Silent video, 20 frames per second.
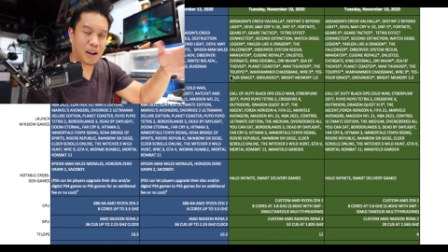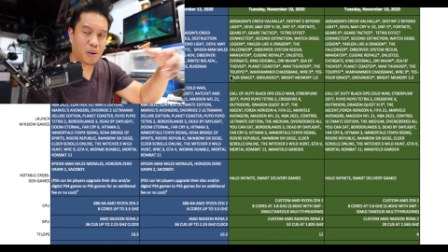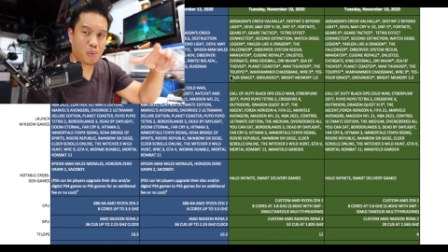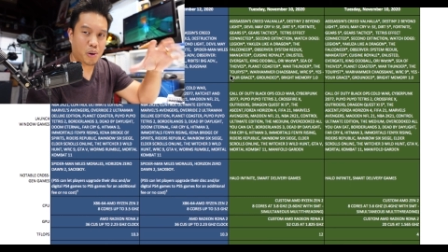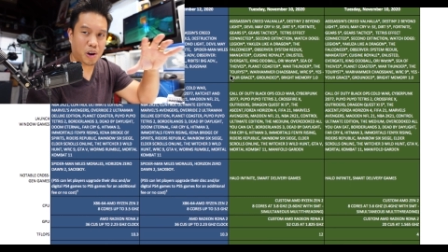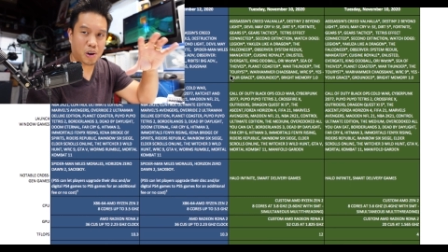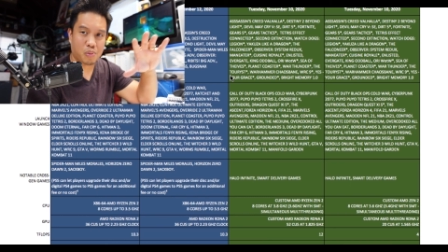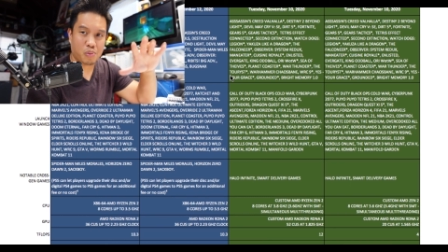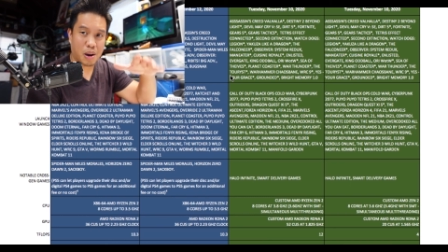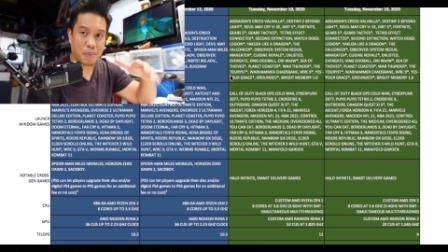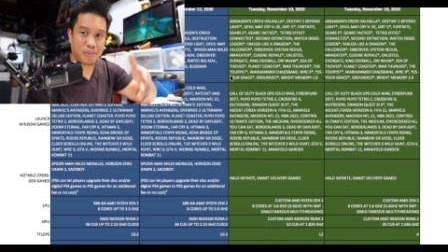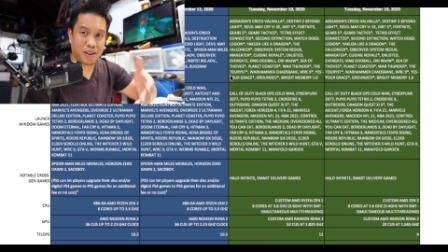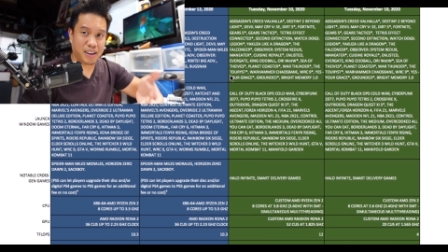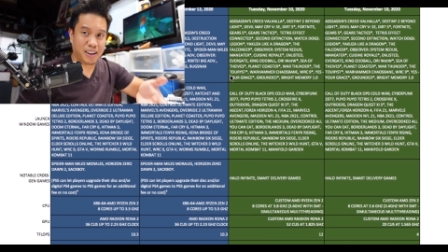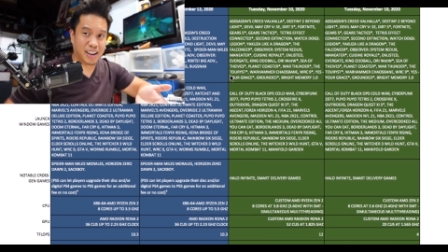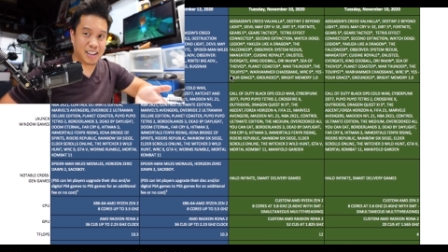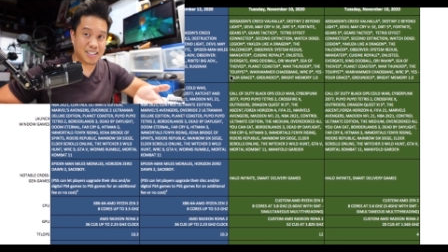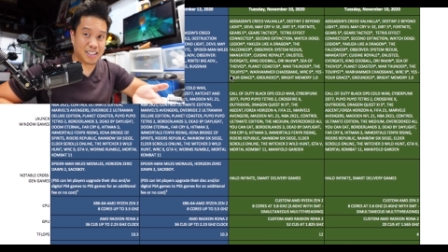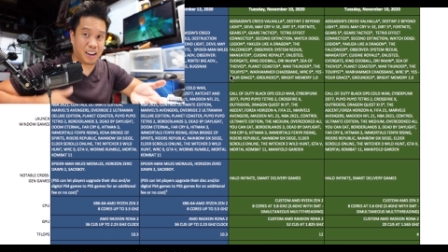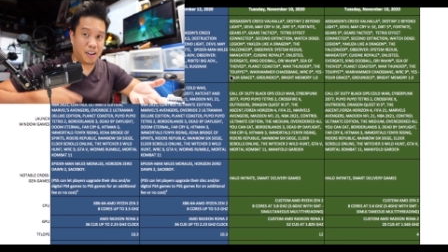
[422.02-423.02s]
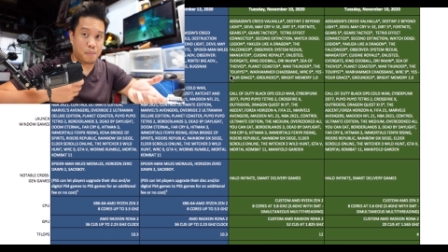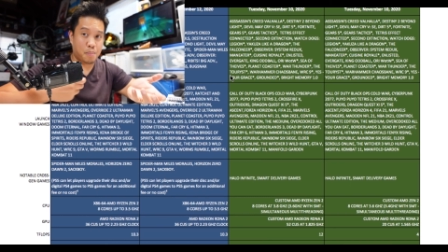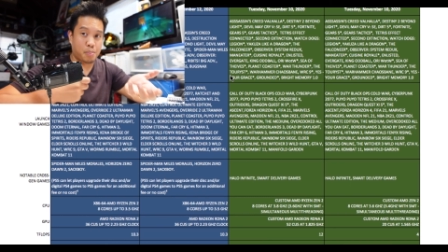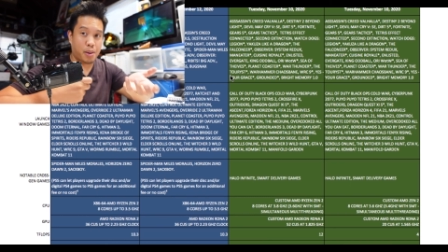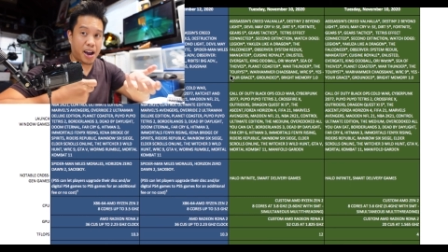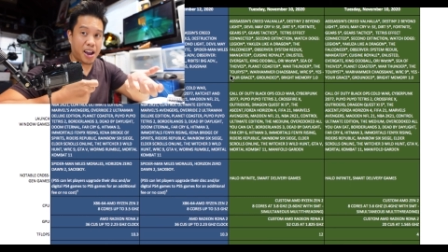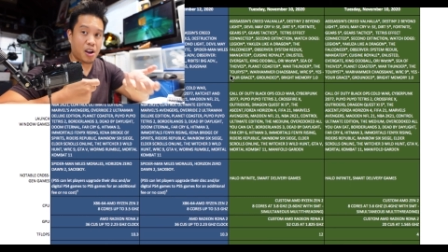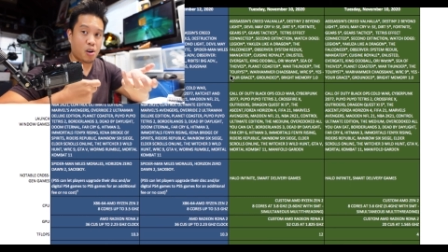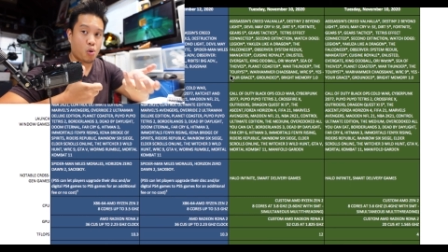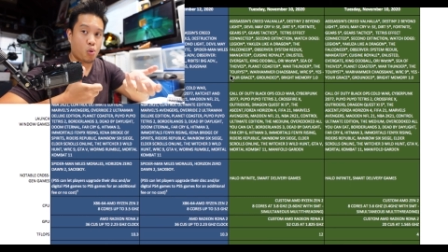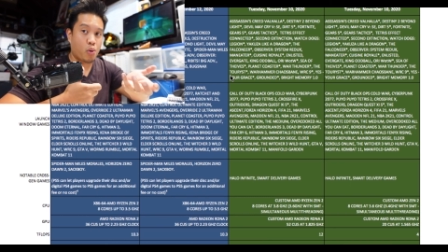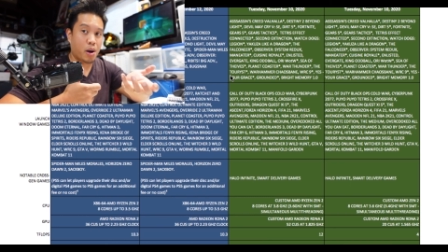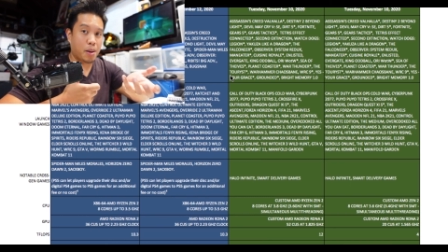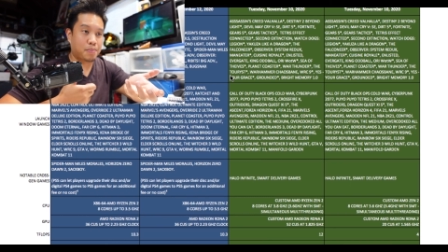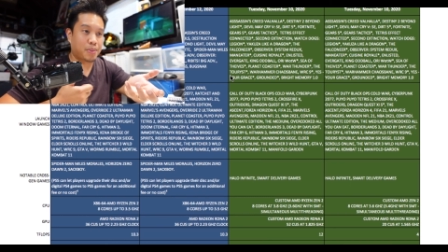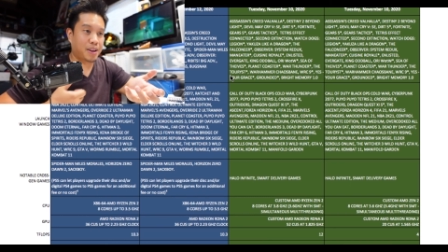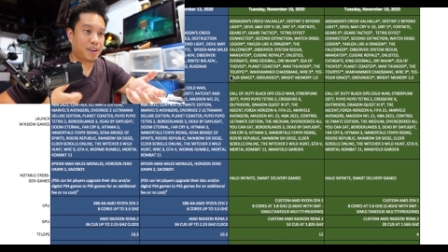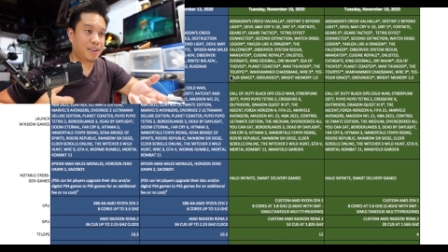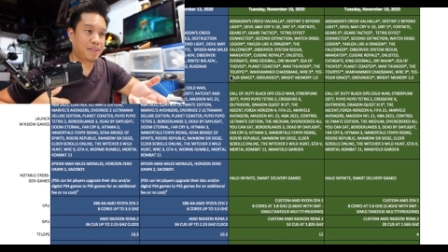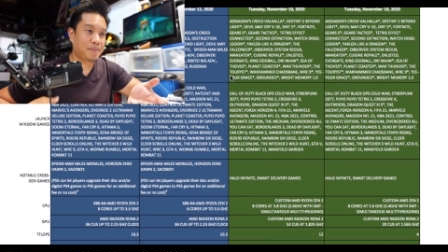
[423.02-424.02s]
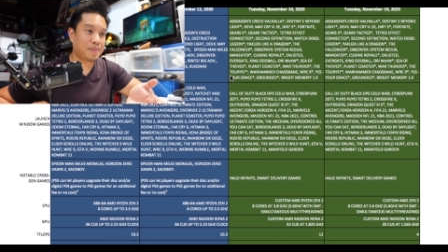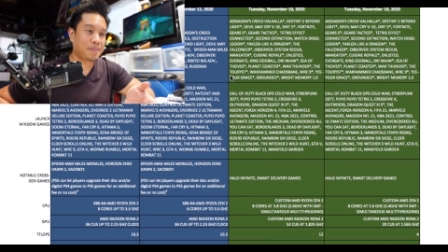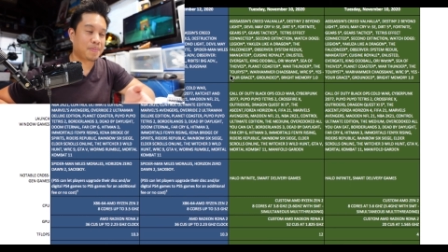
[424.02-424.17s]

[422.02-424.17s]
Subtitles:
that weird weapon. It's like a bio weapon.